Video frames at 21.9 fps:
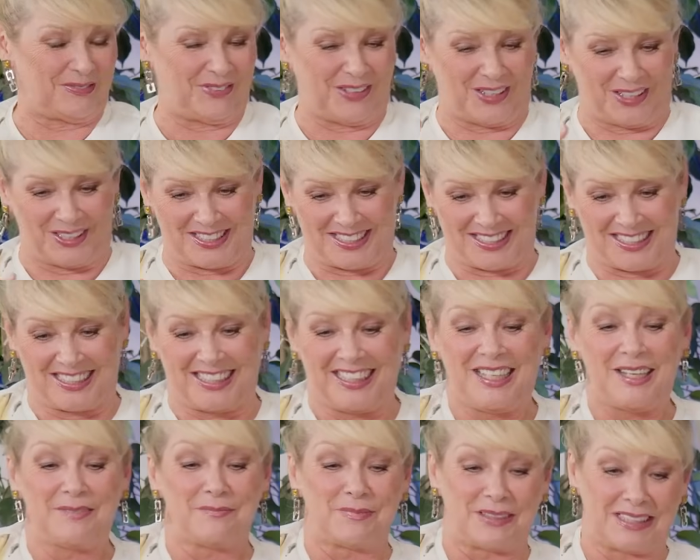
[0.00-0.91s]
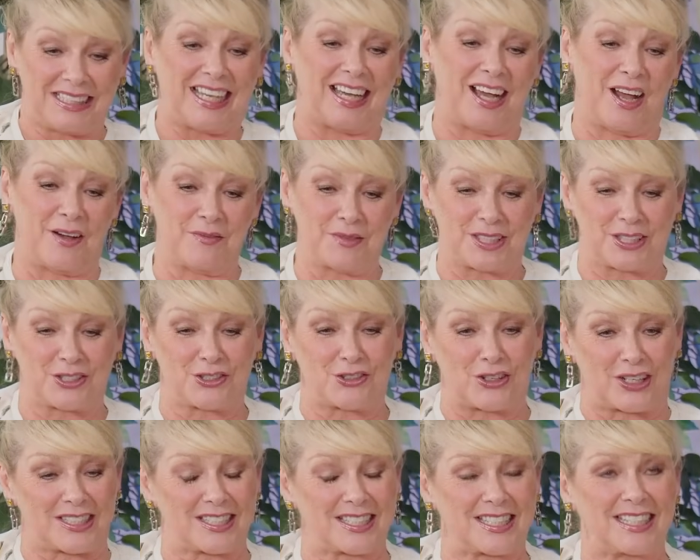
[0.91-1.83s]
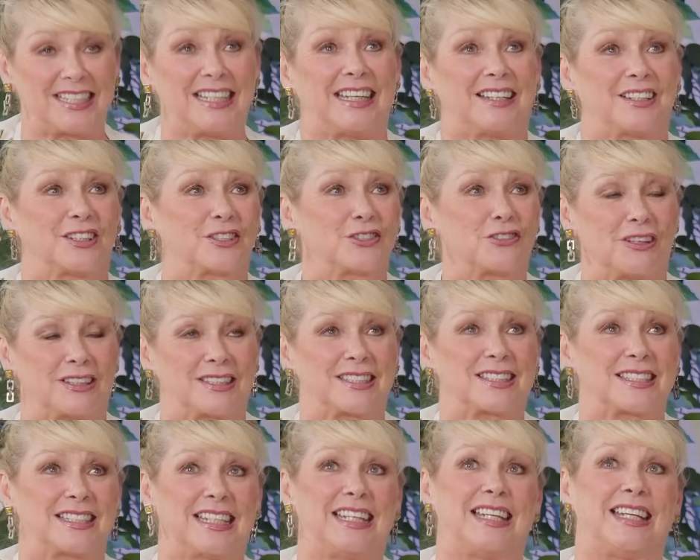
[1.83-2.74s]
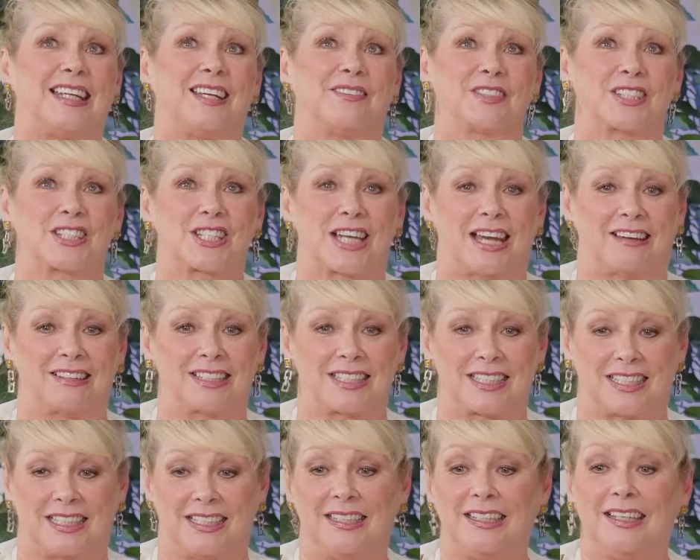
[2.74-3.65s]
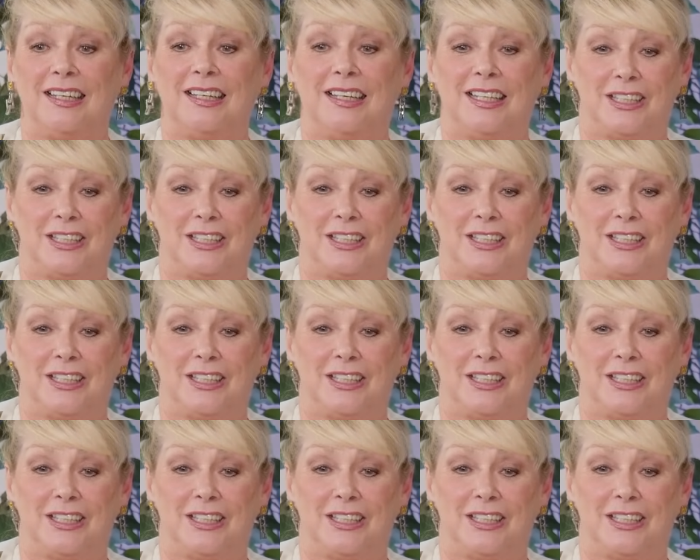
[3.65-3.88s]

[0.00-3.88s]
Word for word: first. But yeah, I was a trustee and a trustee wow. of a charity.